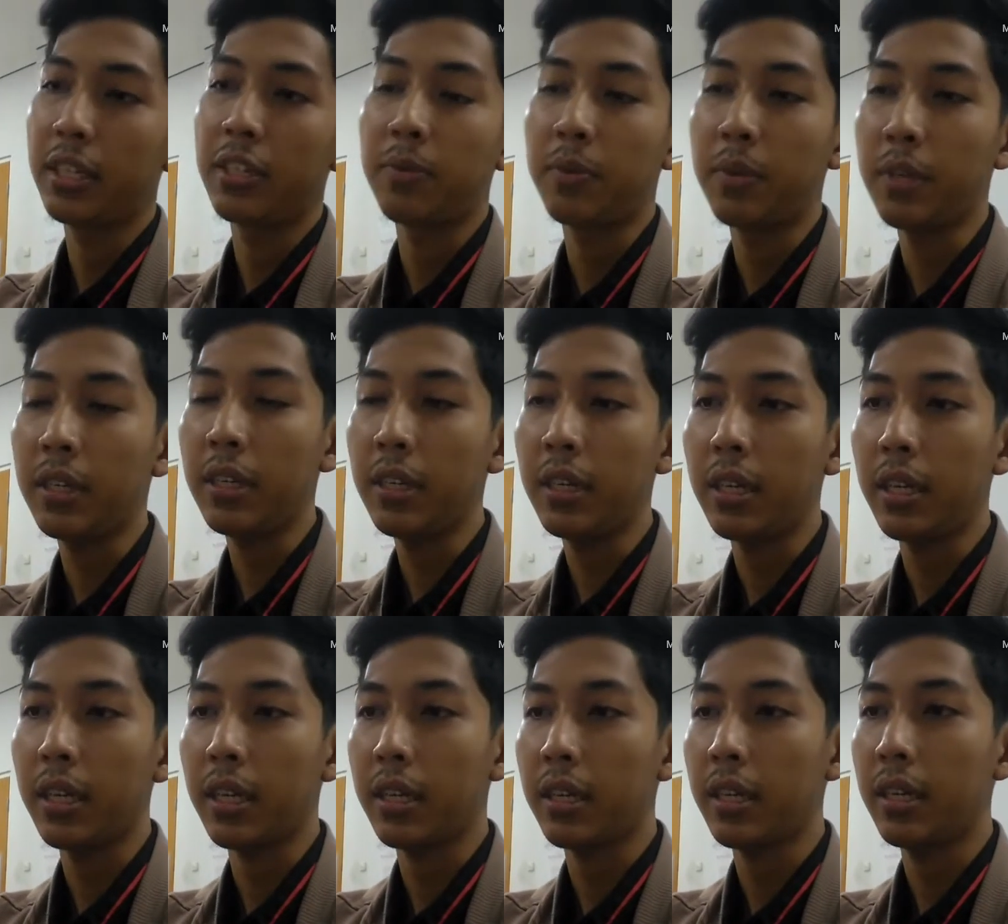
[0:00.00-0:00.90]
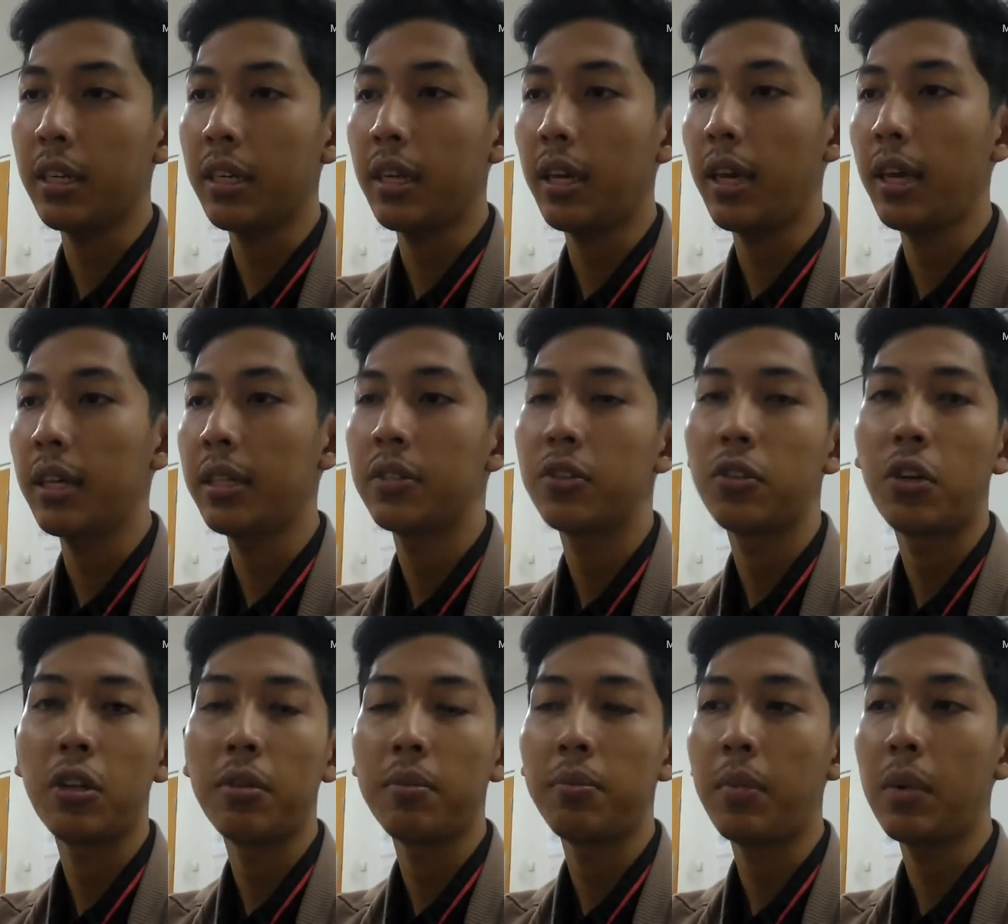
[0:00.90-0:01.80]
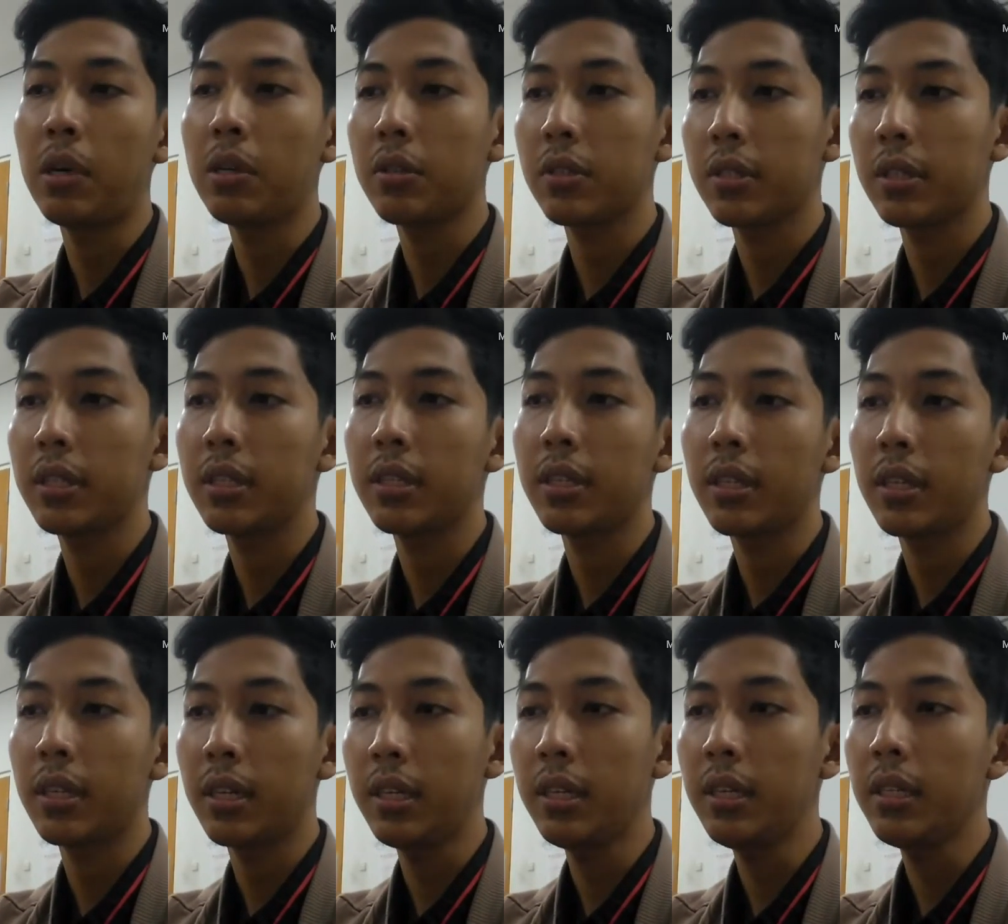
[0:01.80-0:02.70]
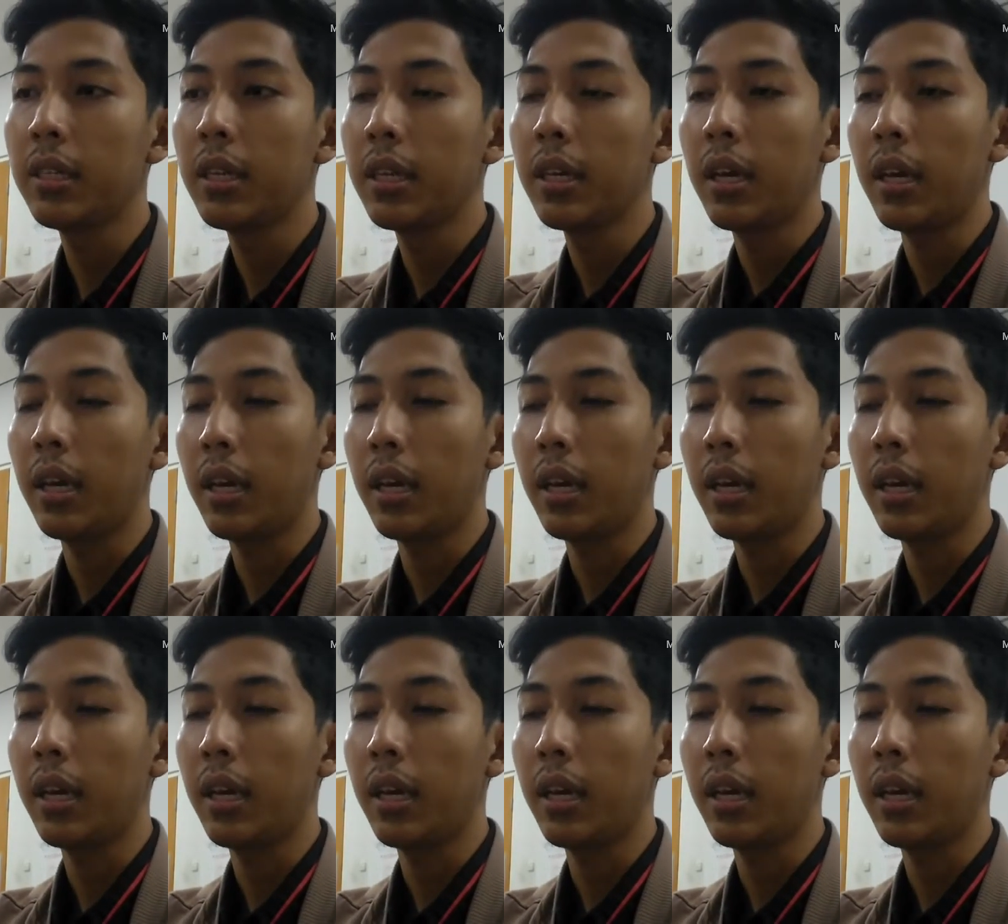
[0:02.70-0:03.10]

Jasper Eckert and John Mowgli